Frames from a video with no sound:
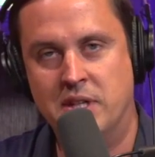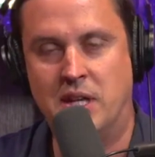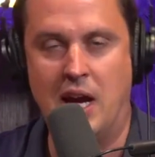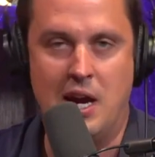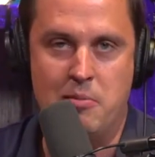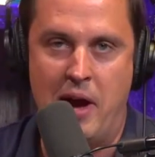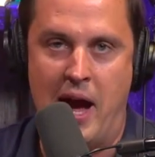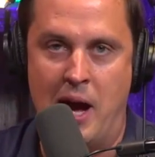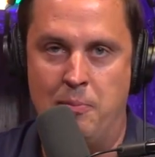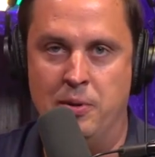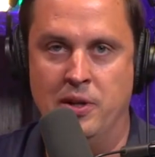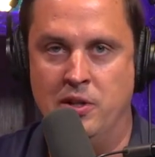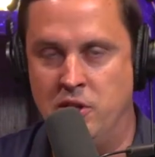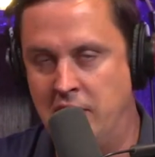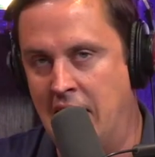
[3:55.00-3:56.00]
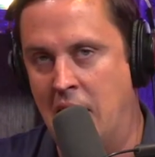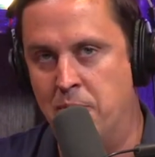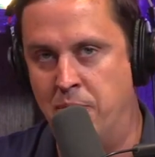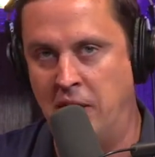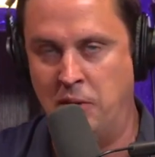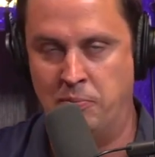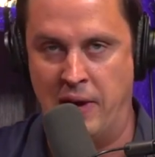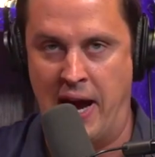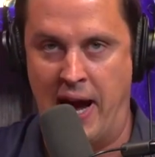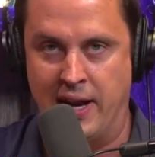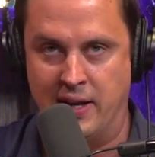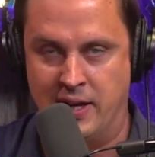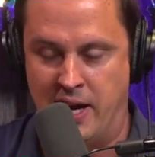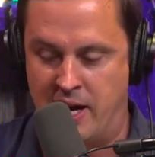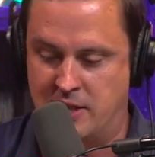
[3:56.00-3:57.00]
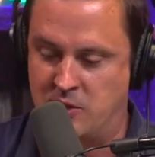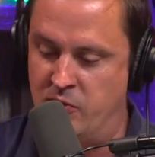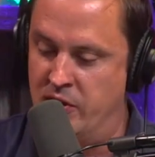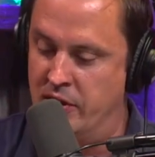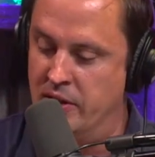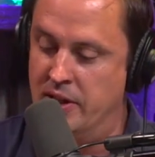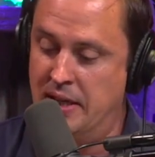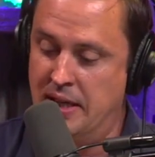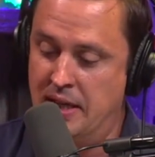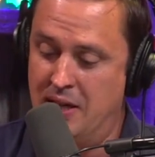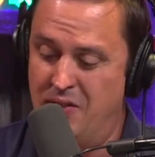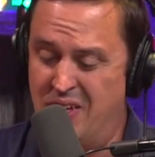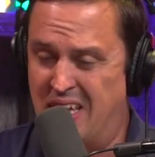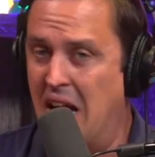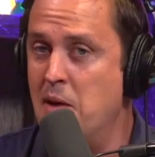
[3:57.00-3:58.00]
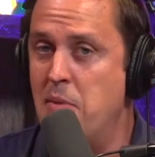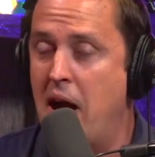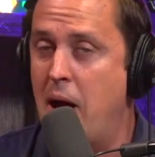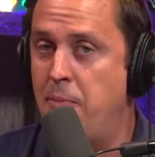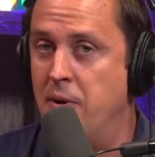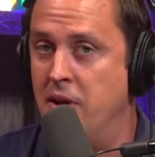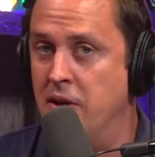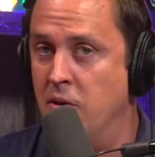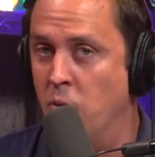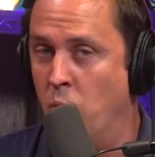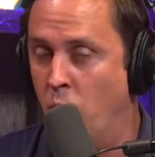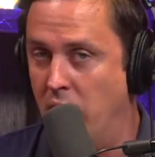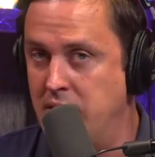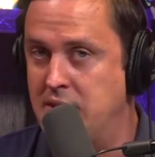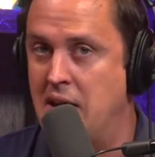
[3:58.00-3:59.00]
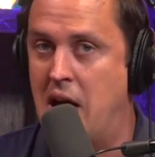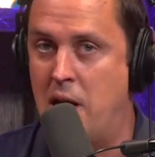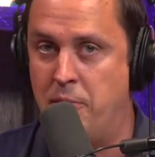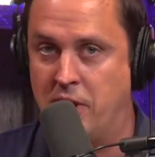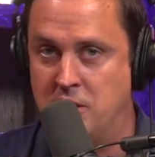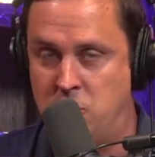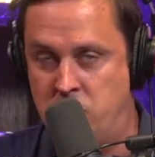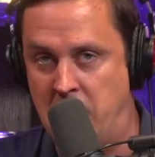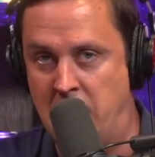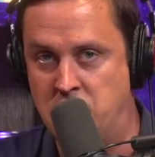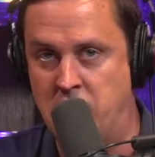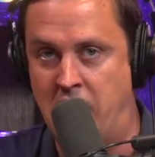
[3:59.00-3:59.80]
The game happened. You got beat bad in Knoxville. The game happened one time against Josh